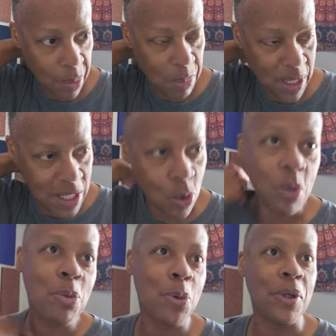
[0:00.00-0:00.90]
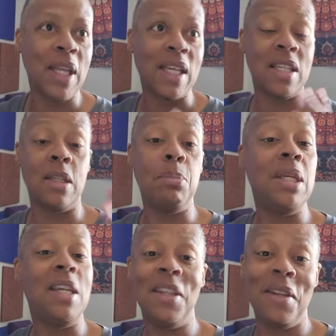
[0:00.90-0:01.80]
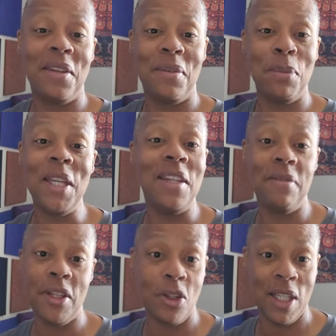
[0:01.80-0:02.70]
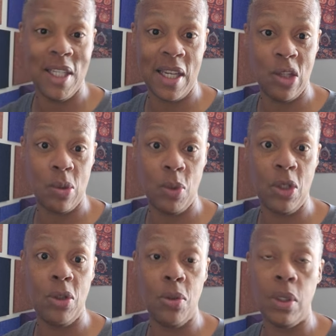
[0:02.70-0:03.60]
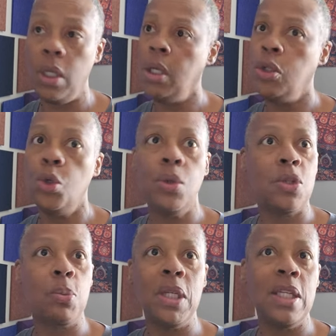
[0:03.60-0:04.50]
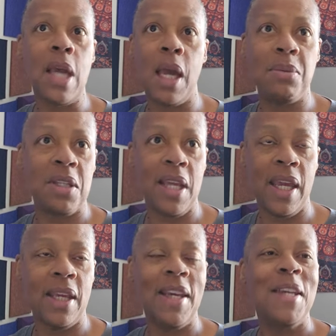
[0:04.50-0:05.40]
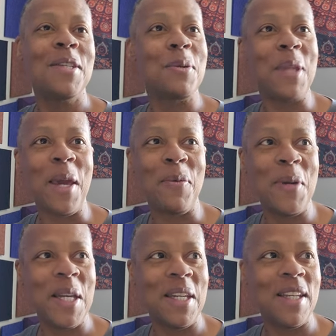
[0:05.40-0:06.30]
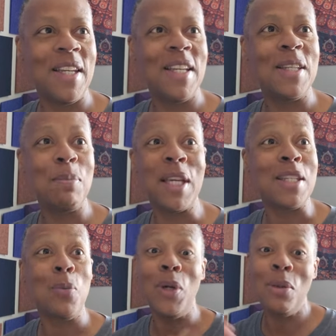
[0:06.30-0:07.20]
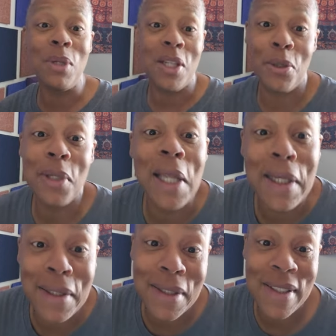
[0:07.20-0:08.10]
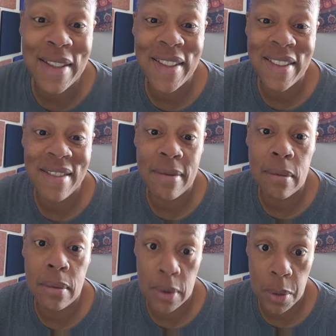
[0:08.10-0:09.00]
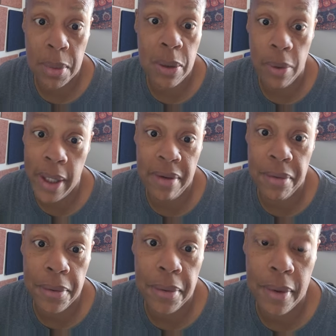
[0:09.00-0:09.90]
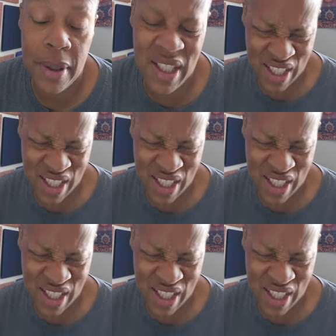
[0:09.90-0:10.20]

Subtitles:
but it's so important, like I said, to be in the visualization when you do it. Do it so many times a day so that when, because it will materialize. So be ready for it.